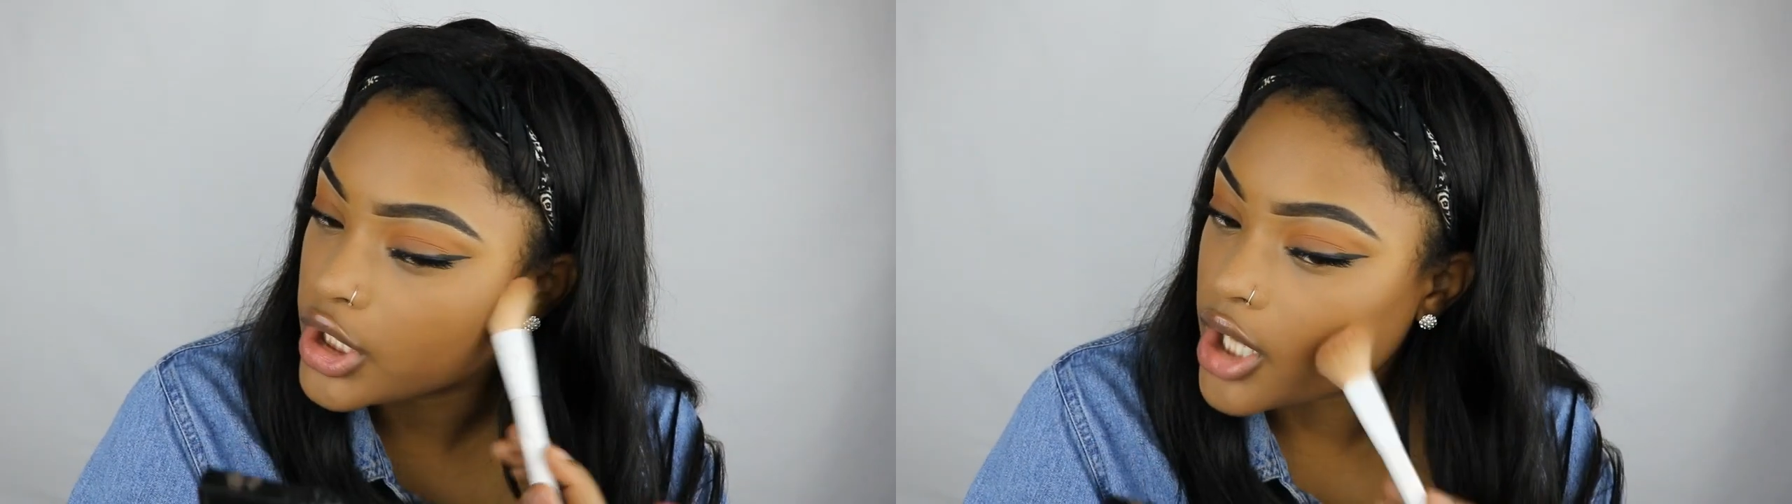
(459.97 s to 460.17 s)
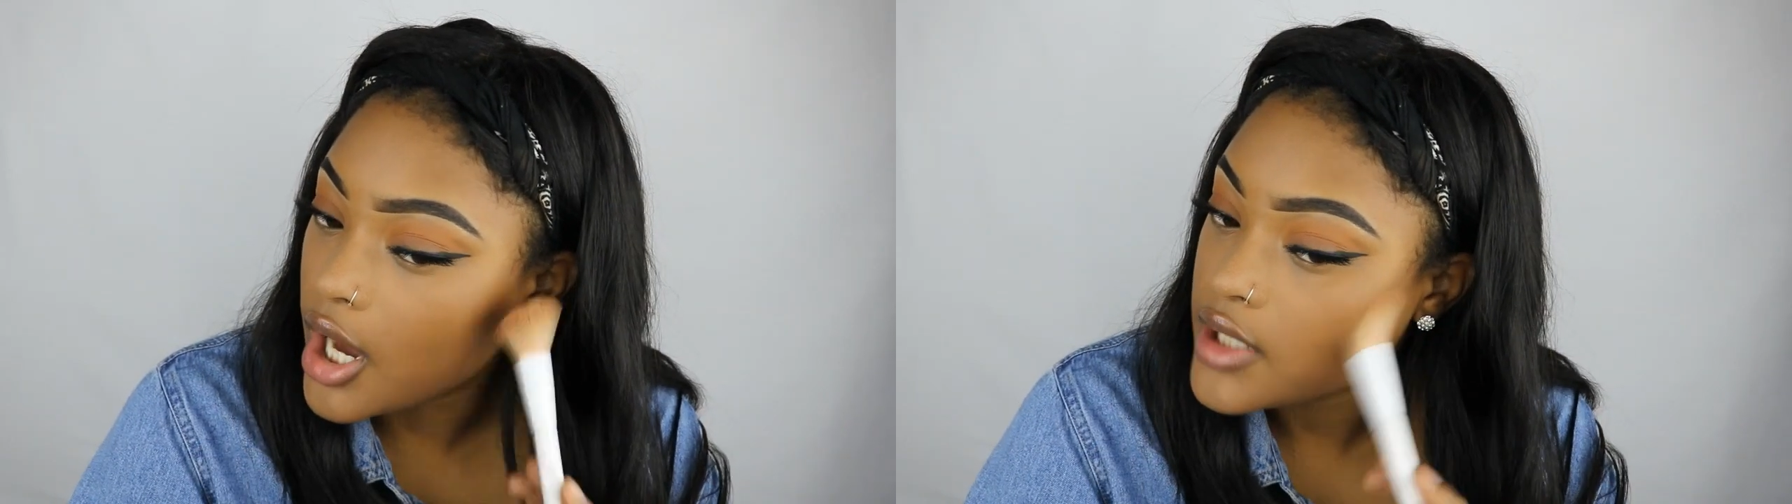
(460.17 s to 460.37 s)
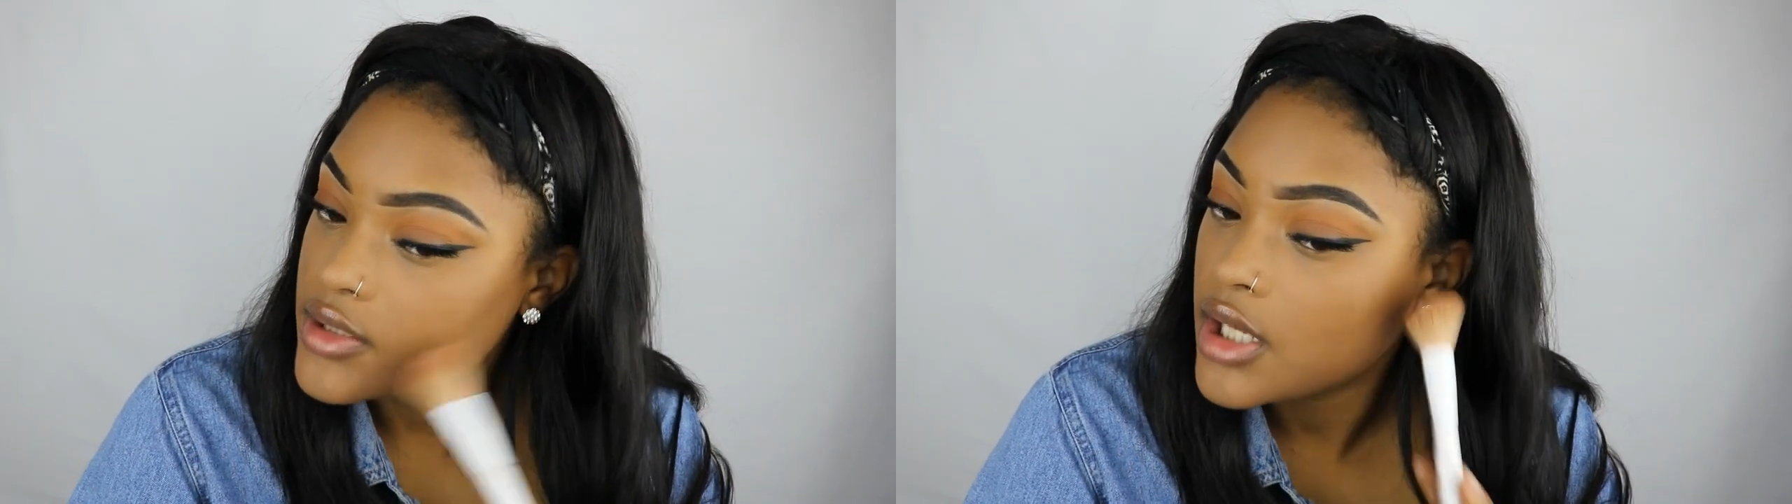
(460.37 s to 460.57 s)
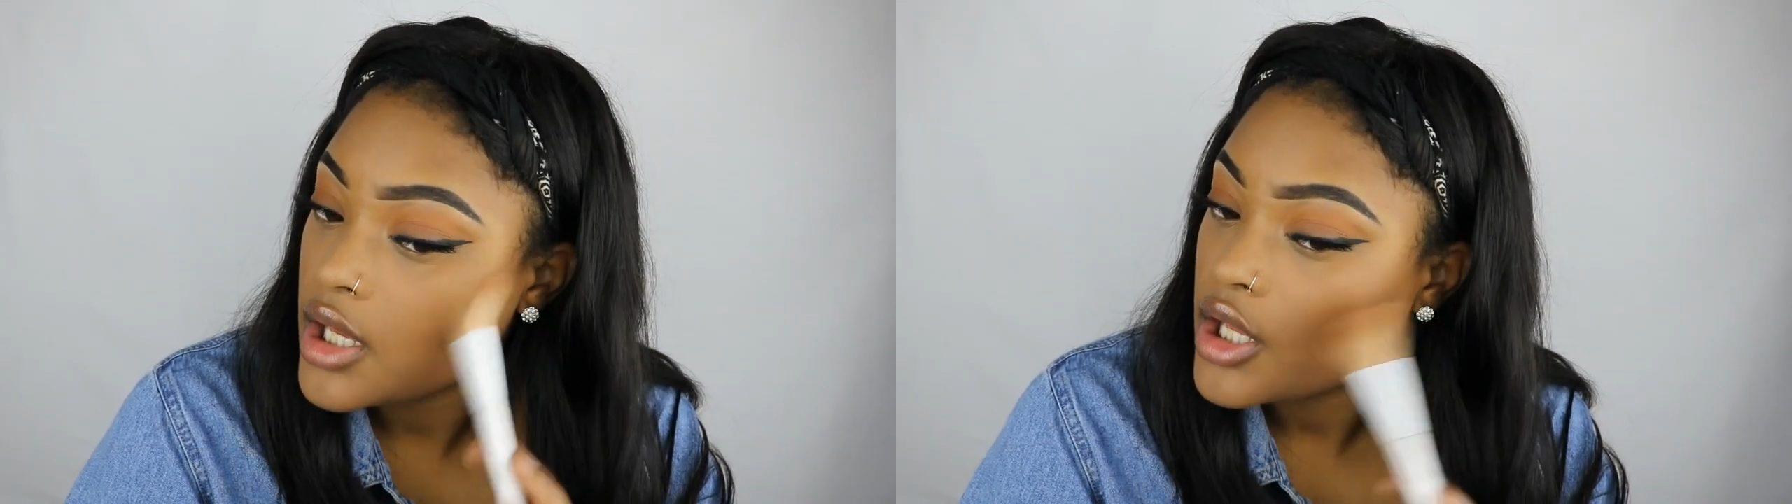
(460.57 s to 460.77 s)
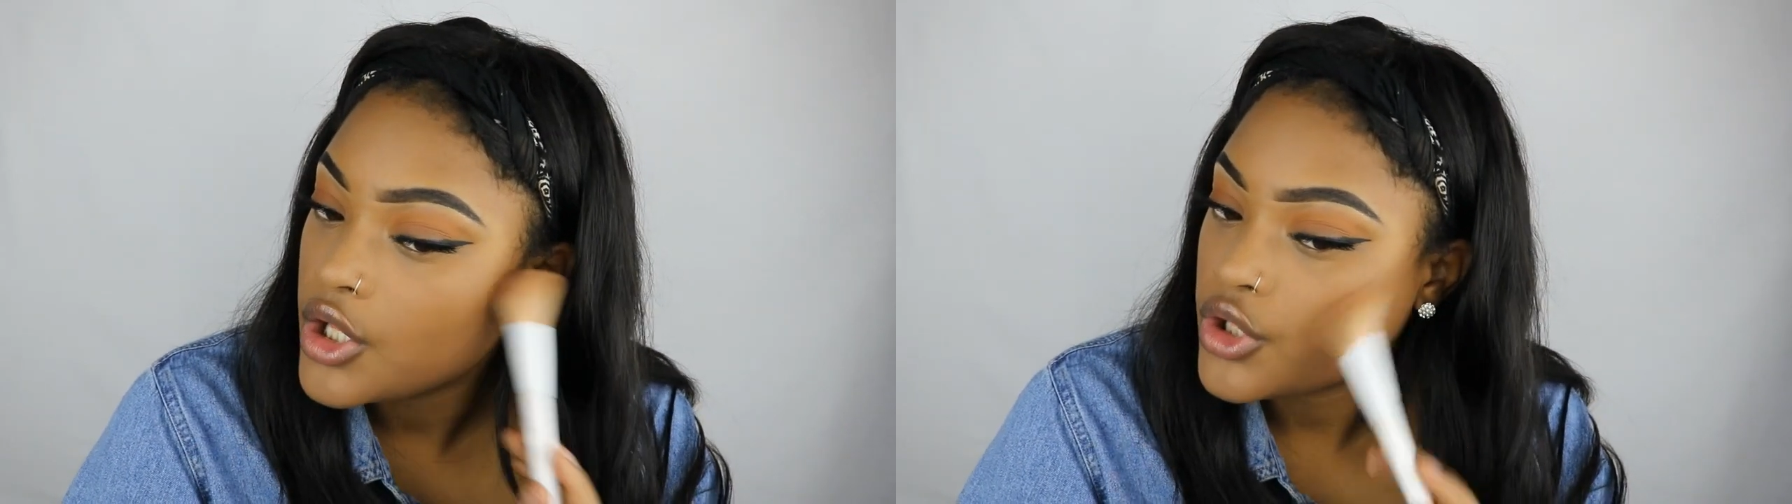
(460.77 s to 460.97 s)
not
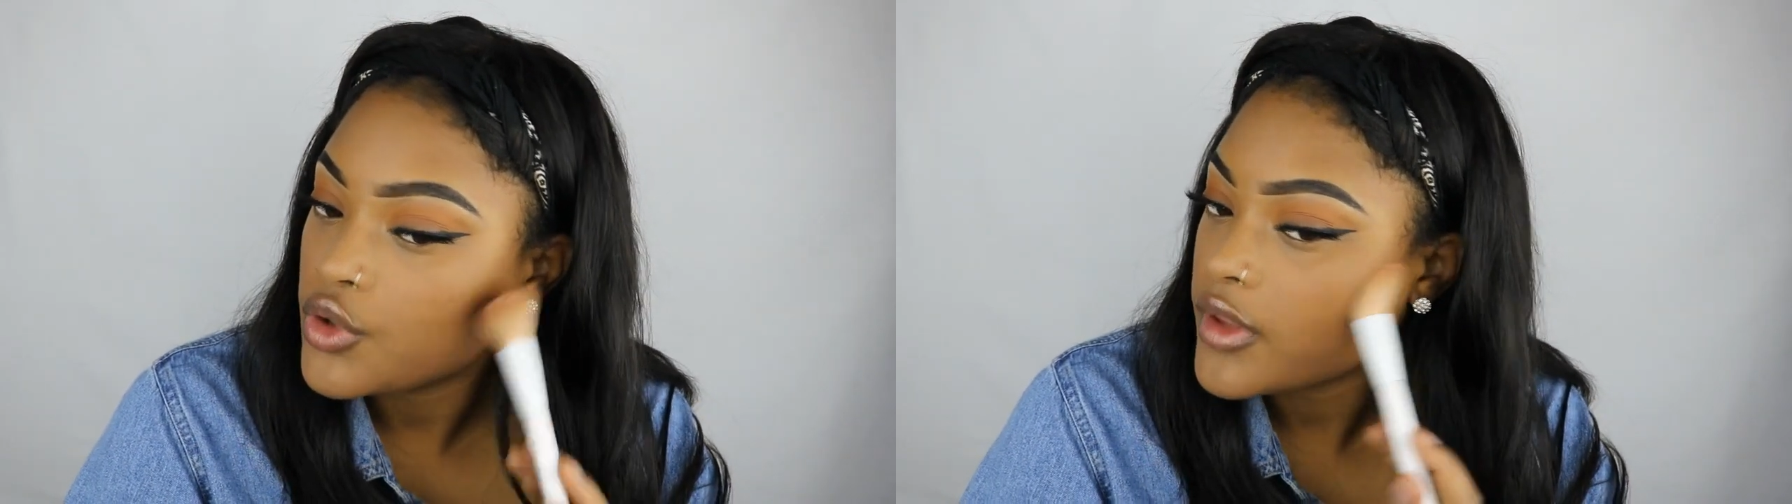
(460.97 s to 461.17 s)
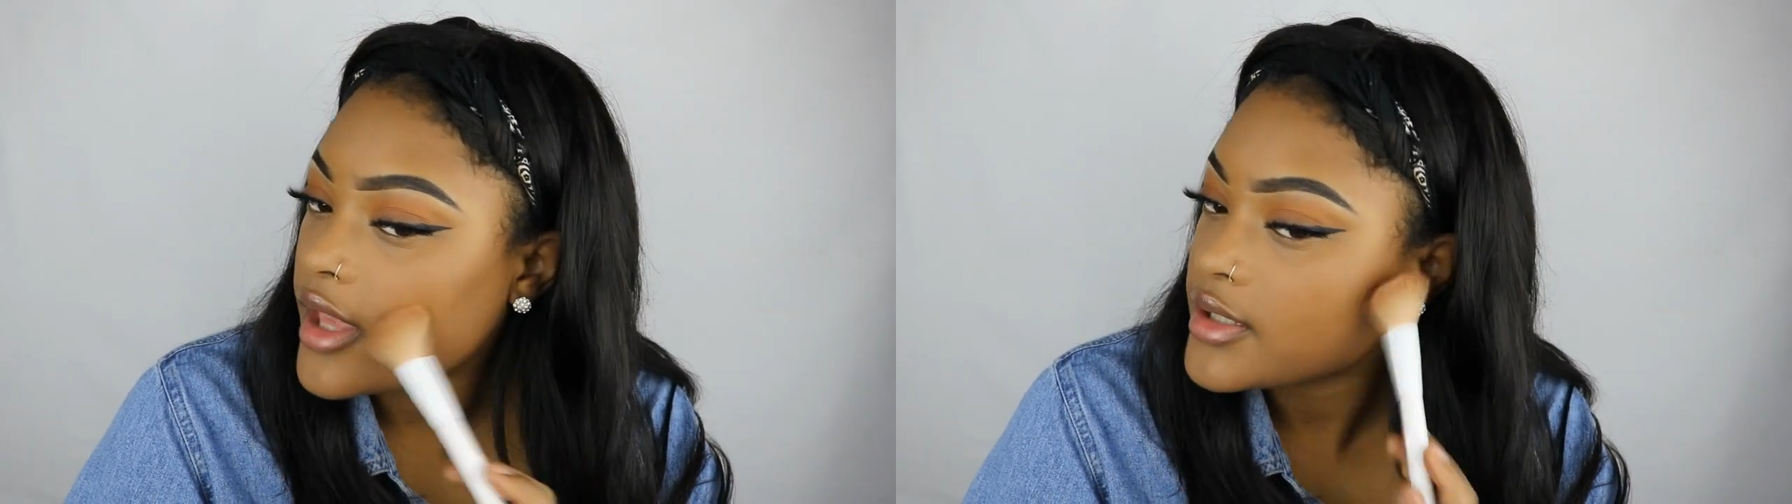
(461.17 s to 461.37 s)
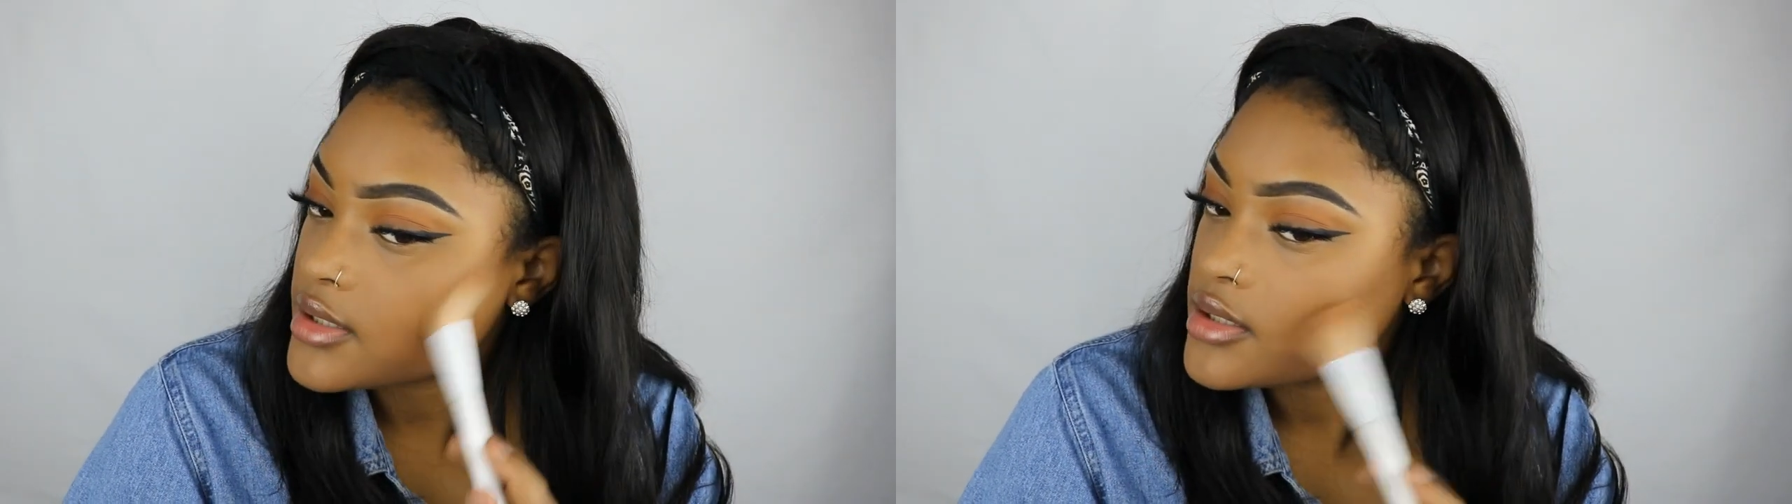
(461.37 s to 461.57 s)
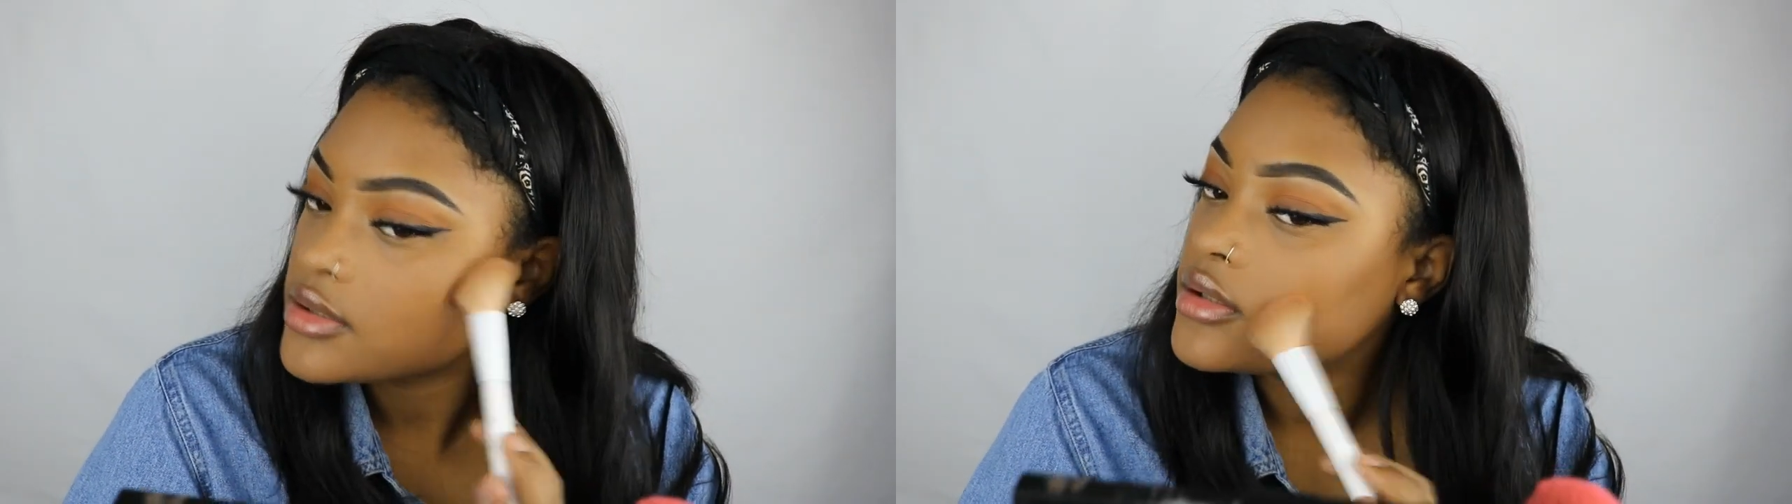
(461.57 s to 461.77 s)
do that.